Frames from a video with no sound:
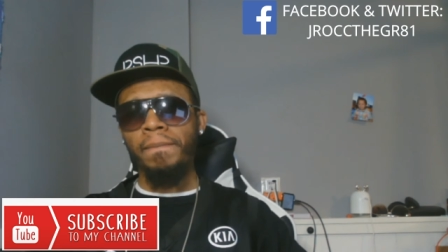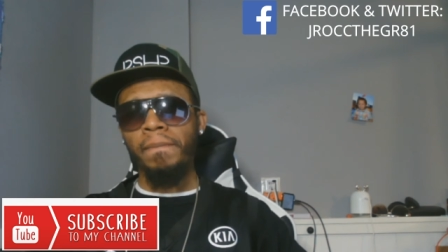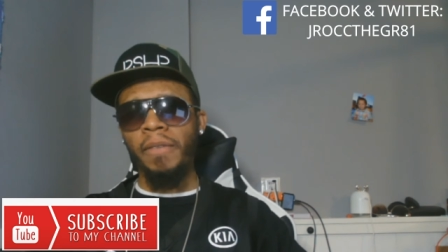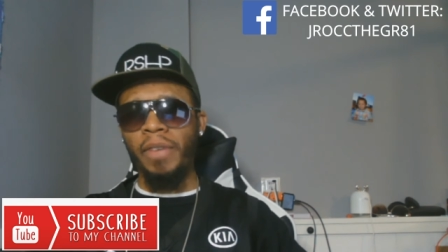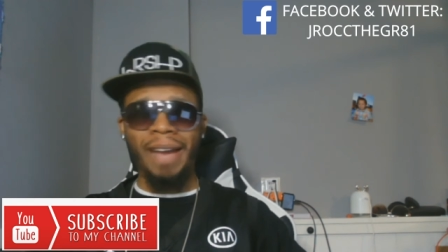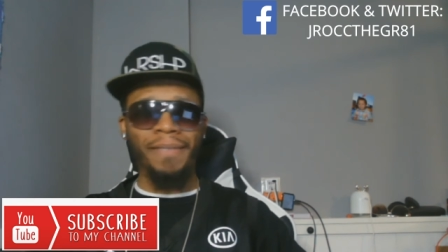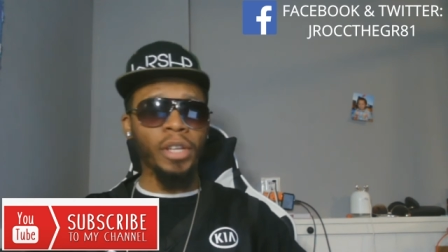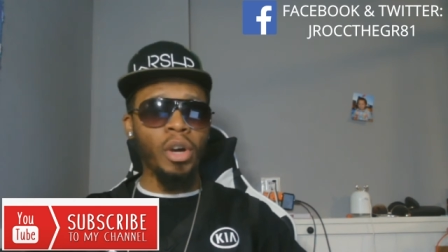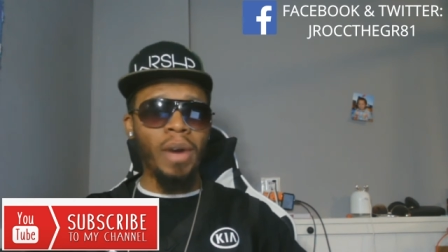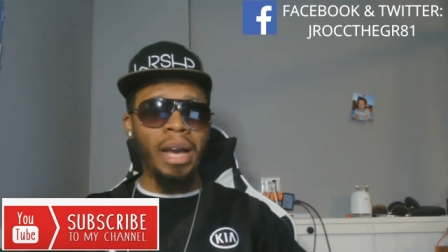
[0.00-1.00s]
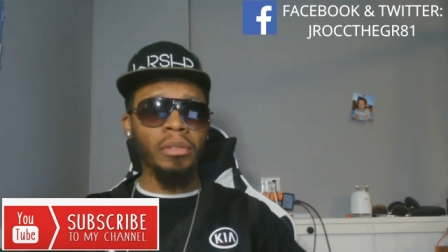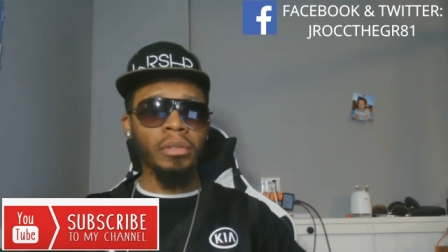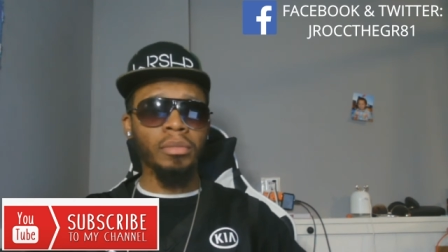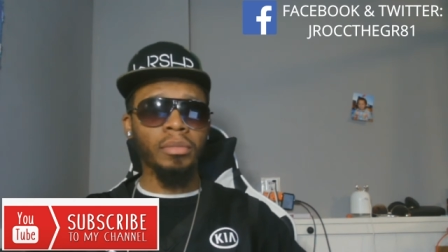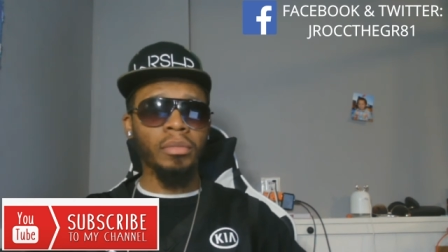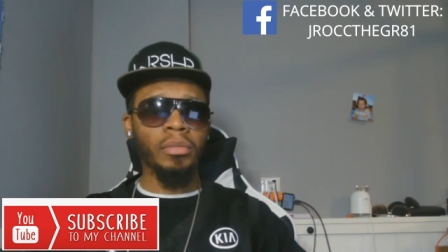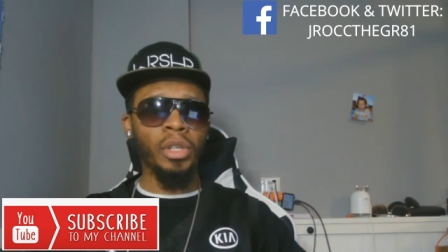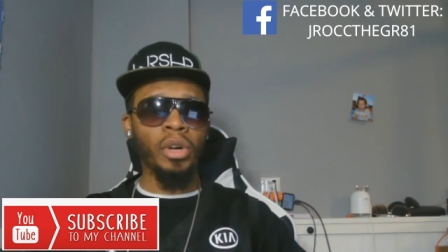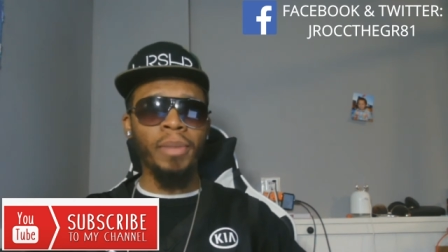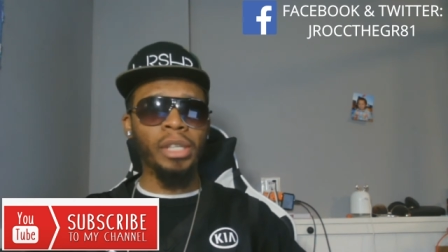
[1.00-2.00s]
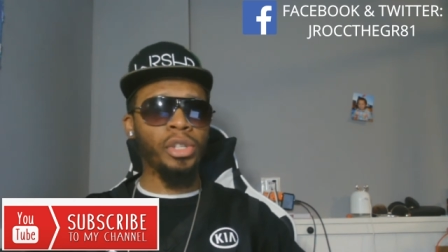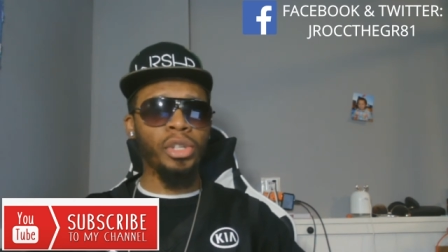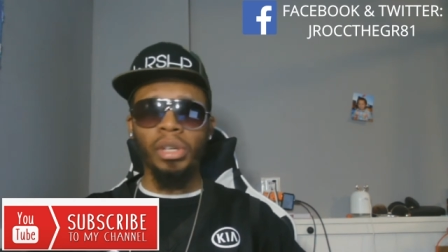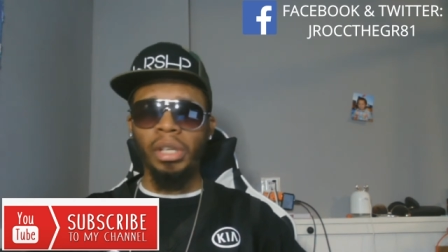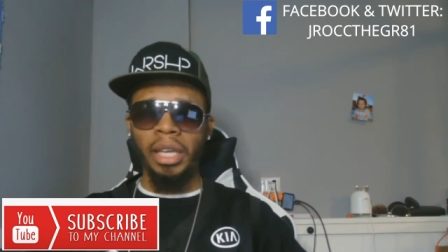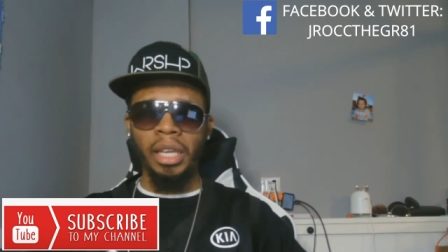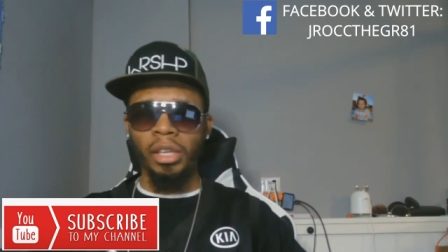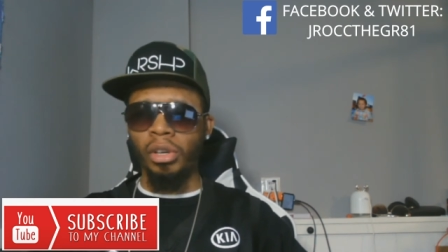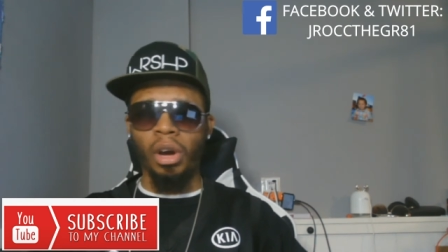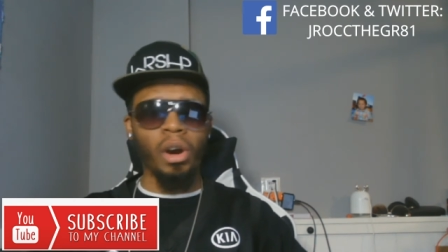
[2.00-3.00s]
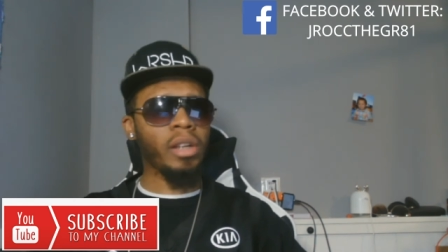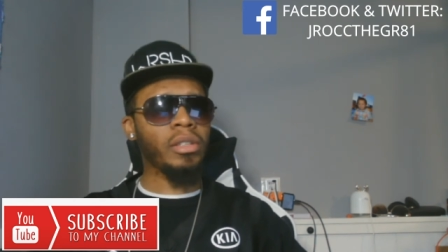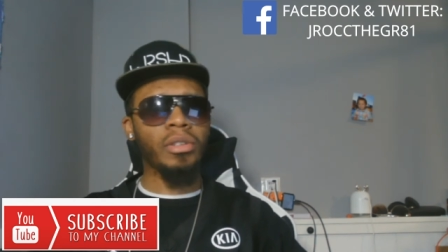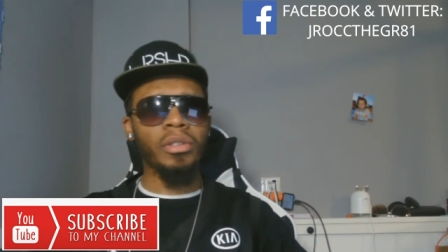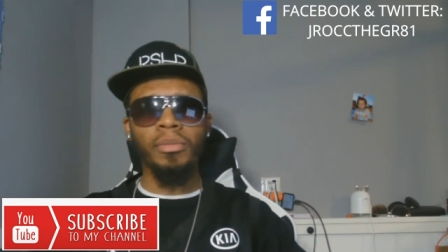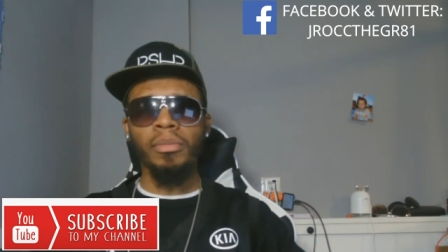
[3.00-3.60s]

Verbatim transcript: If you have to go out, you know, make sure you're cleaning your carts.